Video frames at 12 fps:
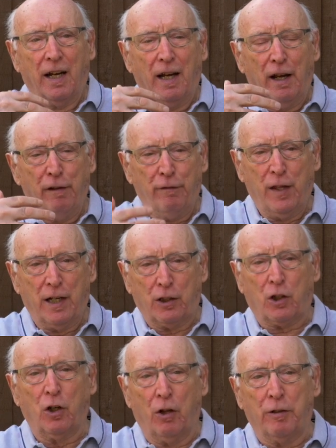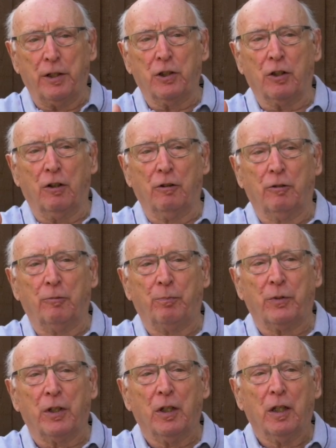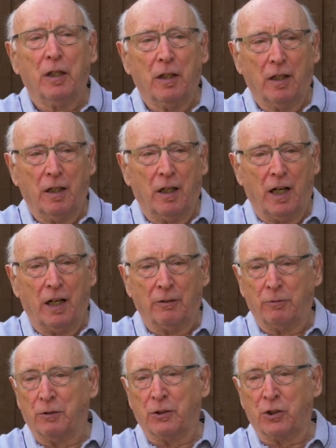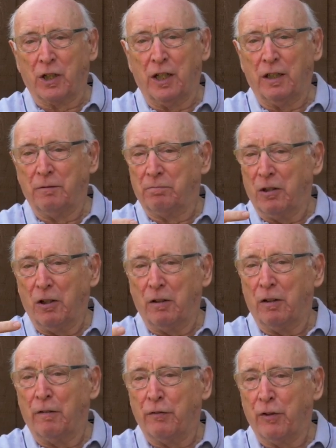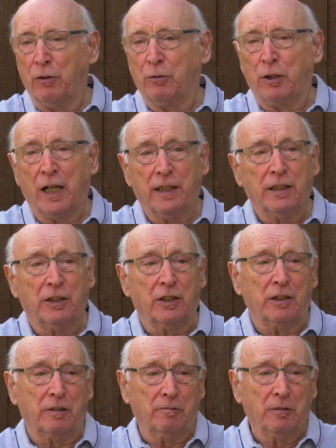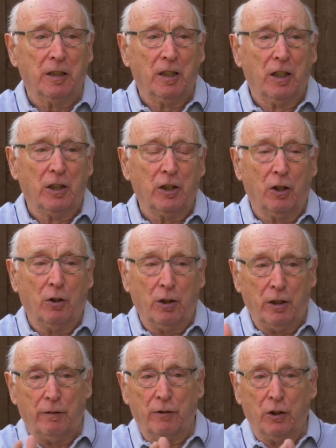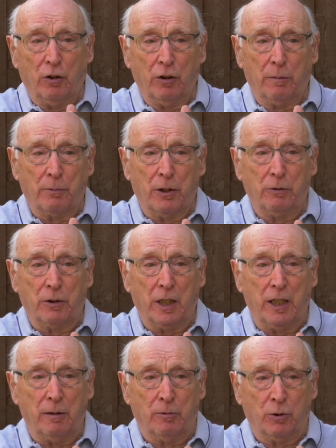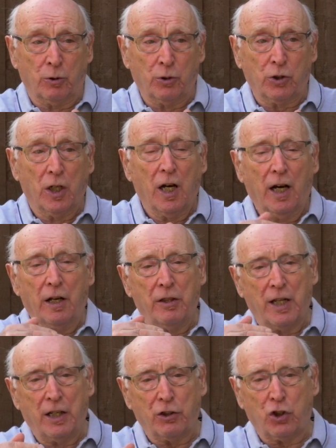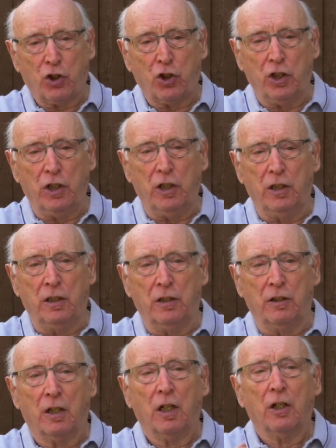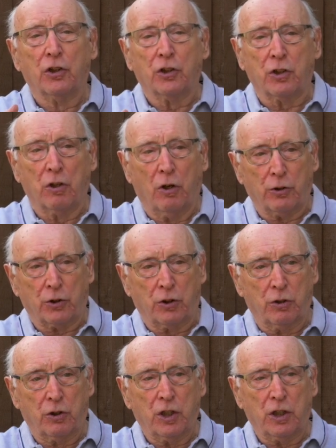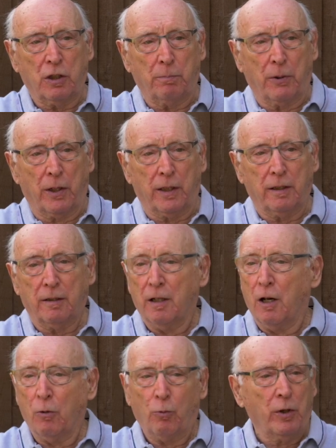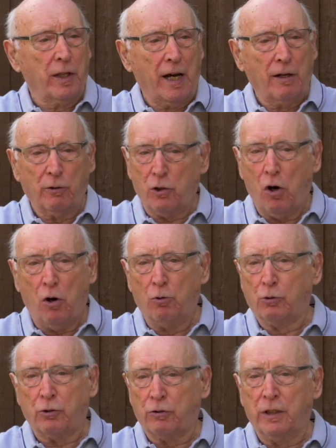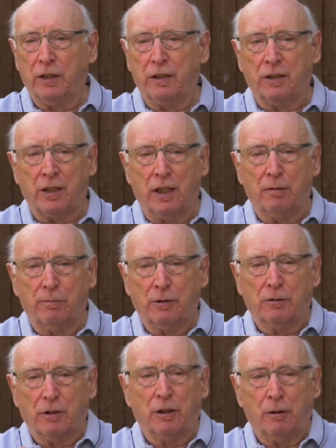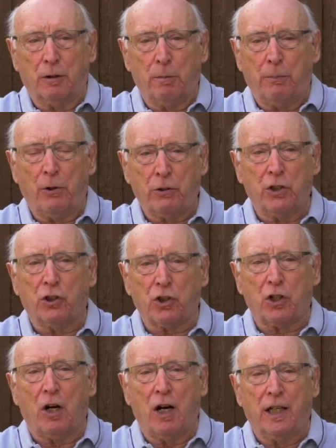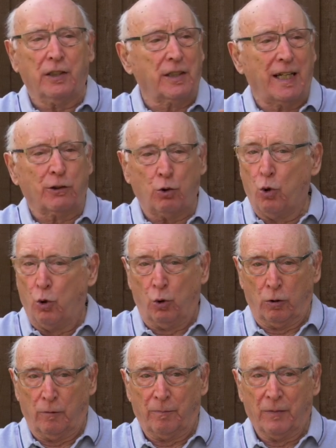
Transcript: If that cloth is on, we'll say, a few days, you know, even on the pro tables, and that sheen starts to dissipate without altering the table, the pocket size at all,